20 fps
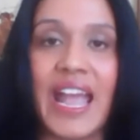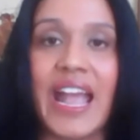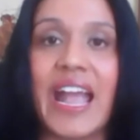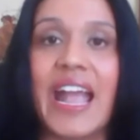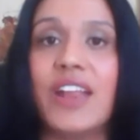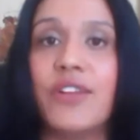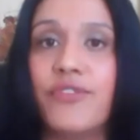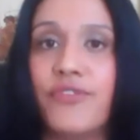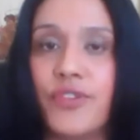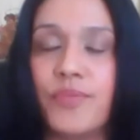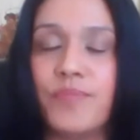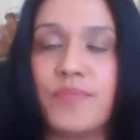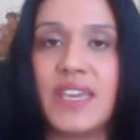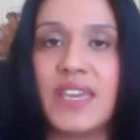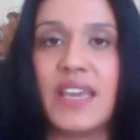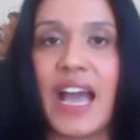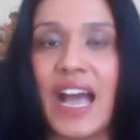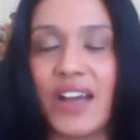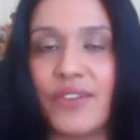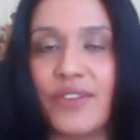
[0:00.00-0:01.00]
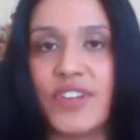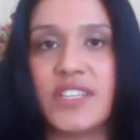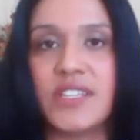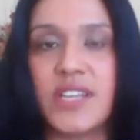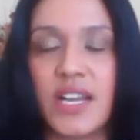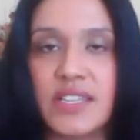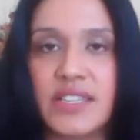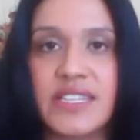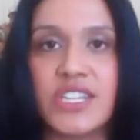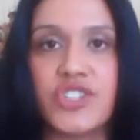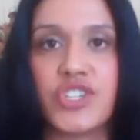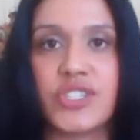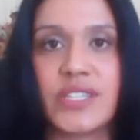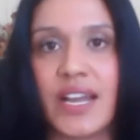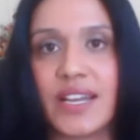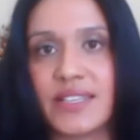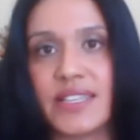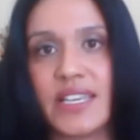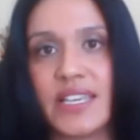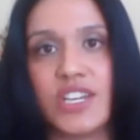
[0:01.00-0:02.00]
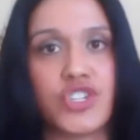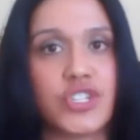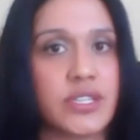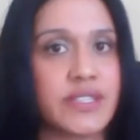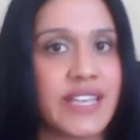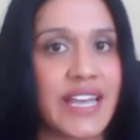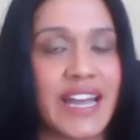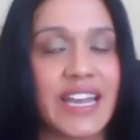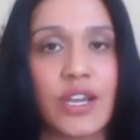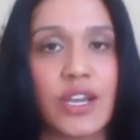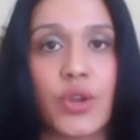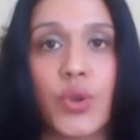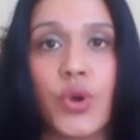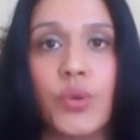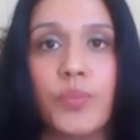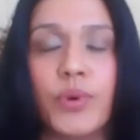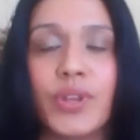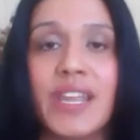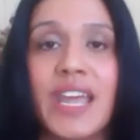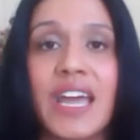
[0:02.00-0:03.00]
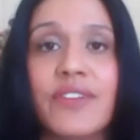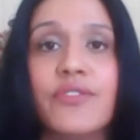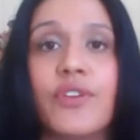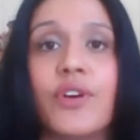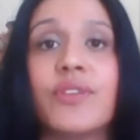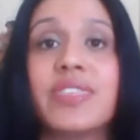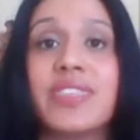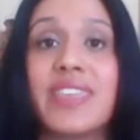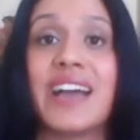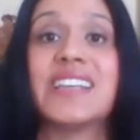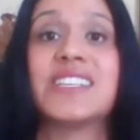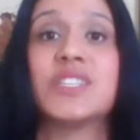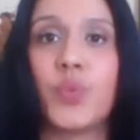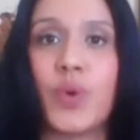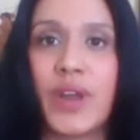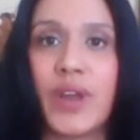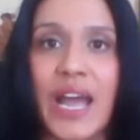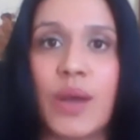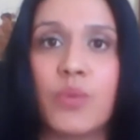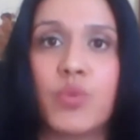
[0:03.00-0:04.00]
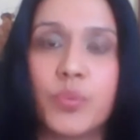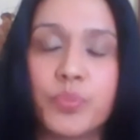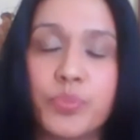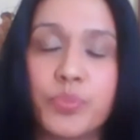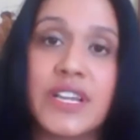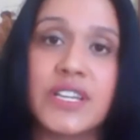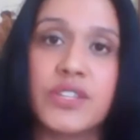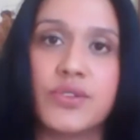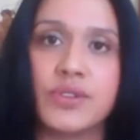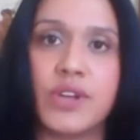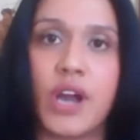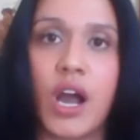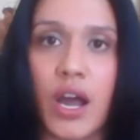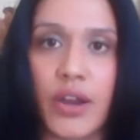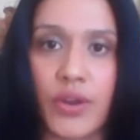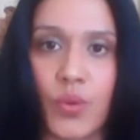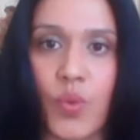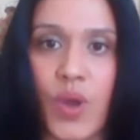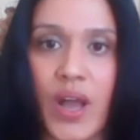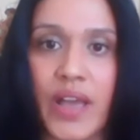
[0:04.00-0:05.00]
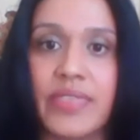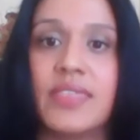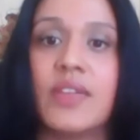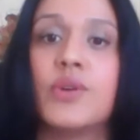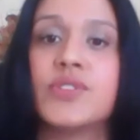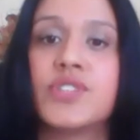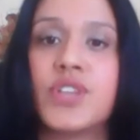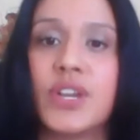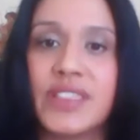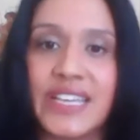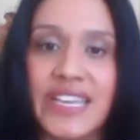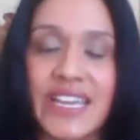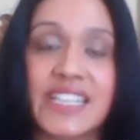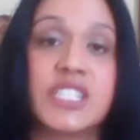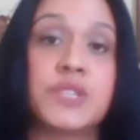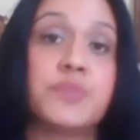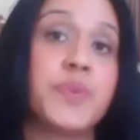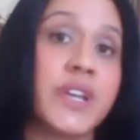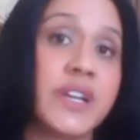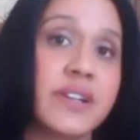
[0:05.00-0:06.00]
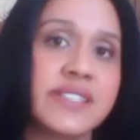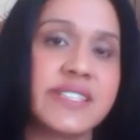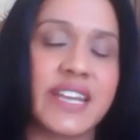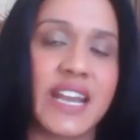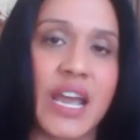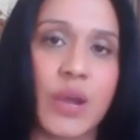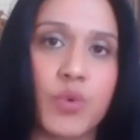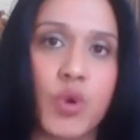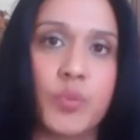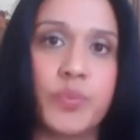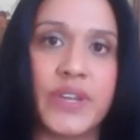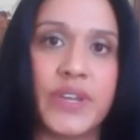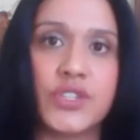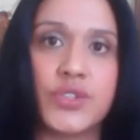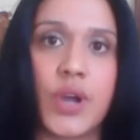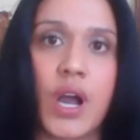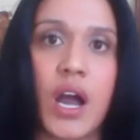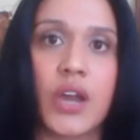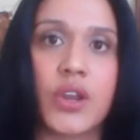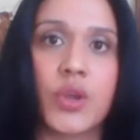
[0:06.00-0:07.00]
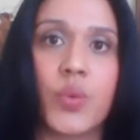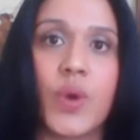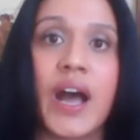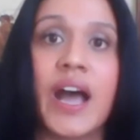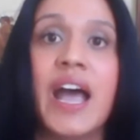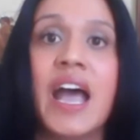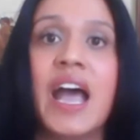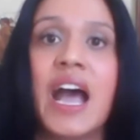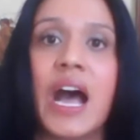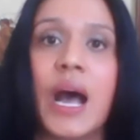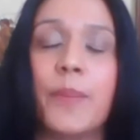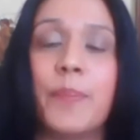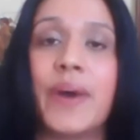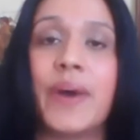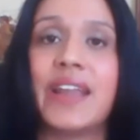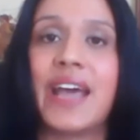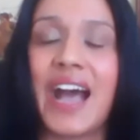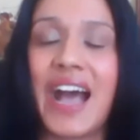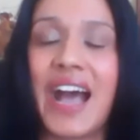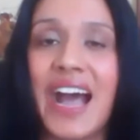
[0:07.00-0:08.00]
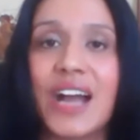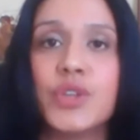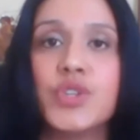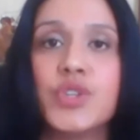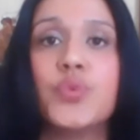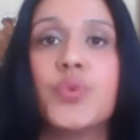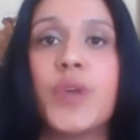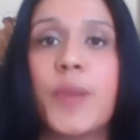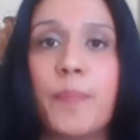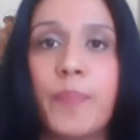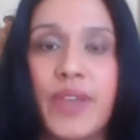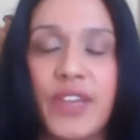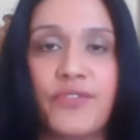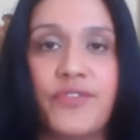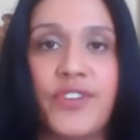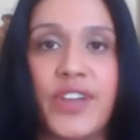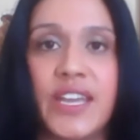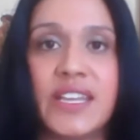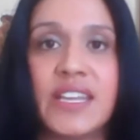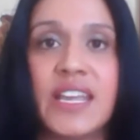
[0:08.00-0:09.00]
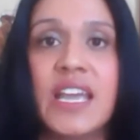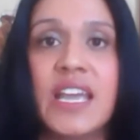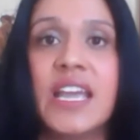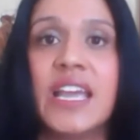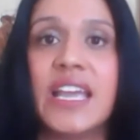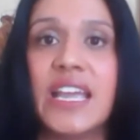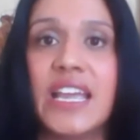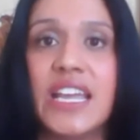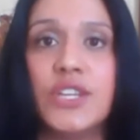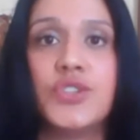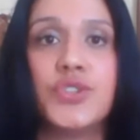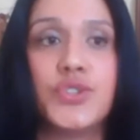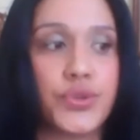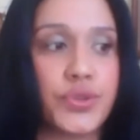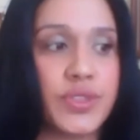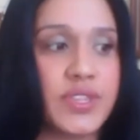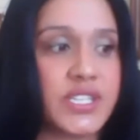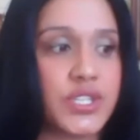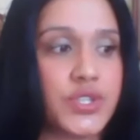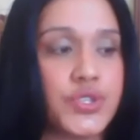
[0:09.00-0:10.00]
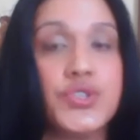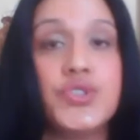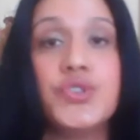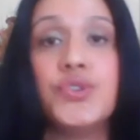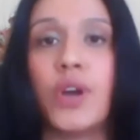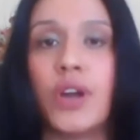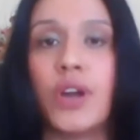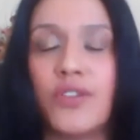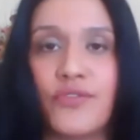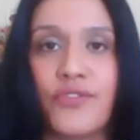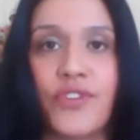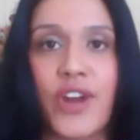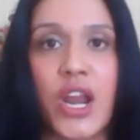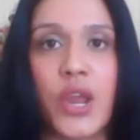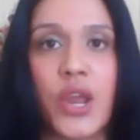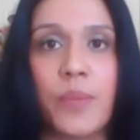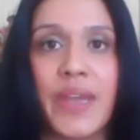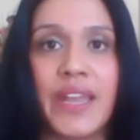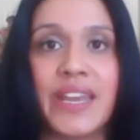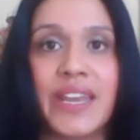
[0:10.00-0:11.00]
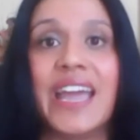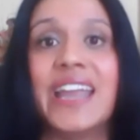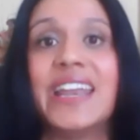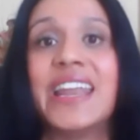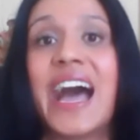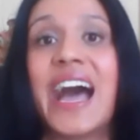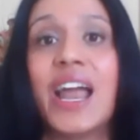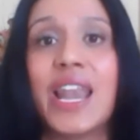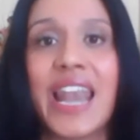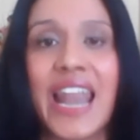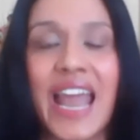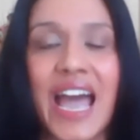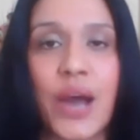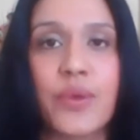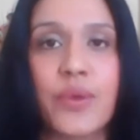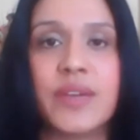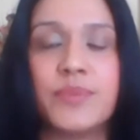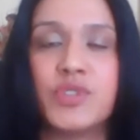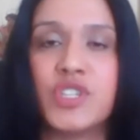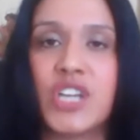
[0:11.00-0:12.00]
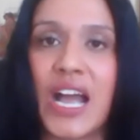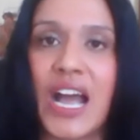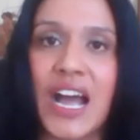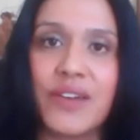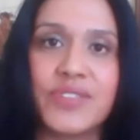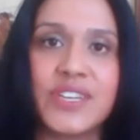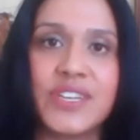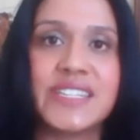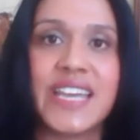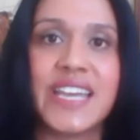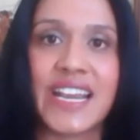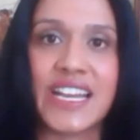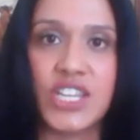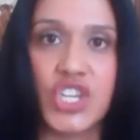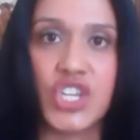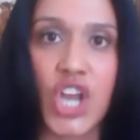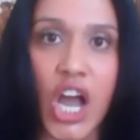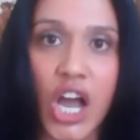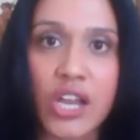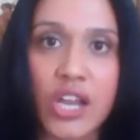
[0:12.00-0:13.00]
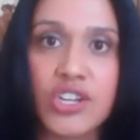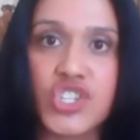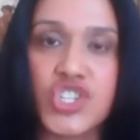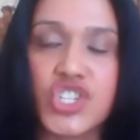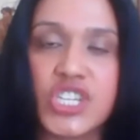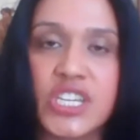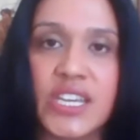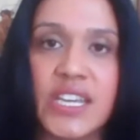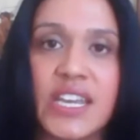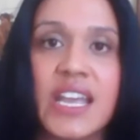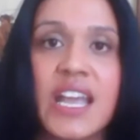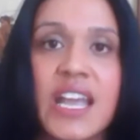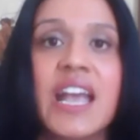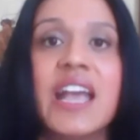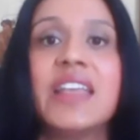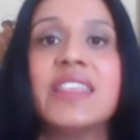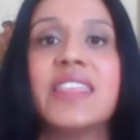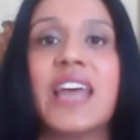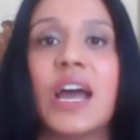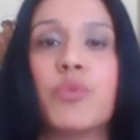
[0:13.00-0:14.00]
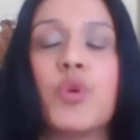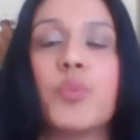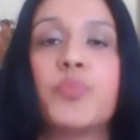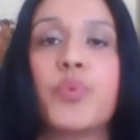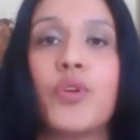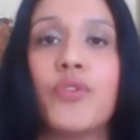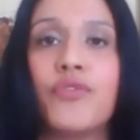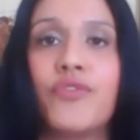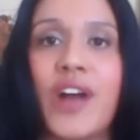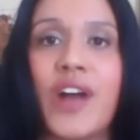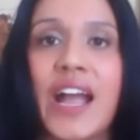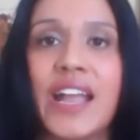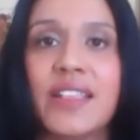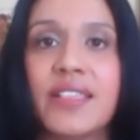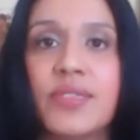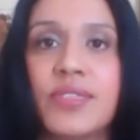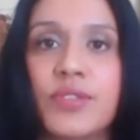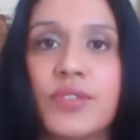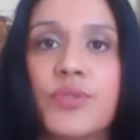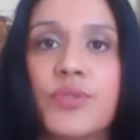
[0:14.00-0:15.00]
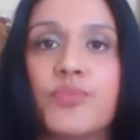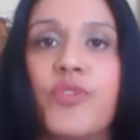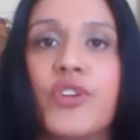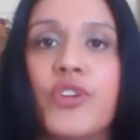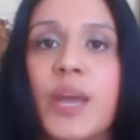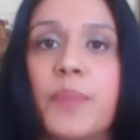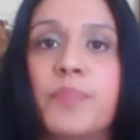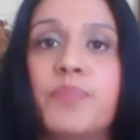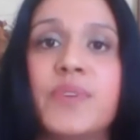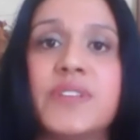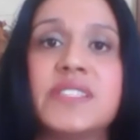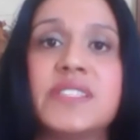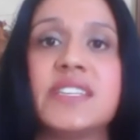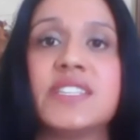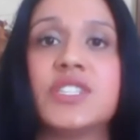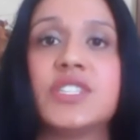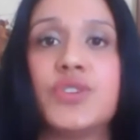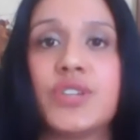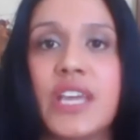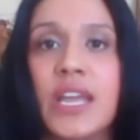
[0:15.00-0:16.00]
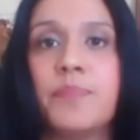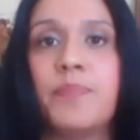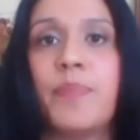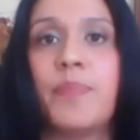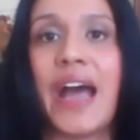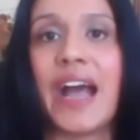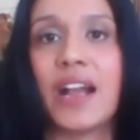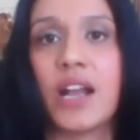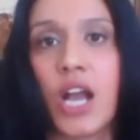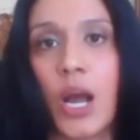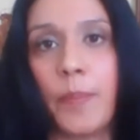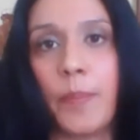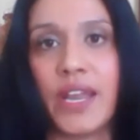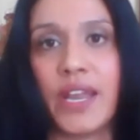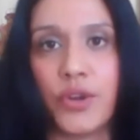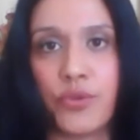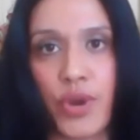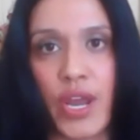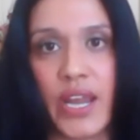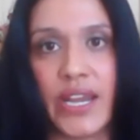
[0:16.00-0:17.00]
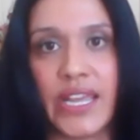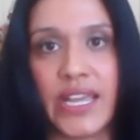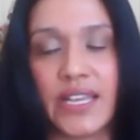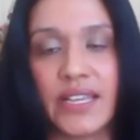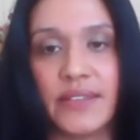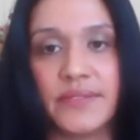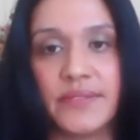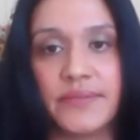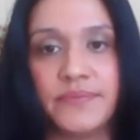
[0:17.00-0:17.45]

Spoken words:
And for me, having done digitization at a global level, that's what I will bring to Ottawa. Those are the experience that I will bring to Ottawa about how do we pivot into this new environment and allow them to have the technology that will provide for their business to get back up and running.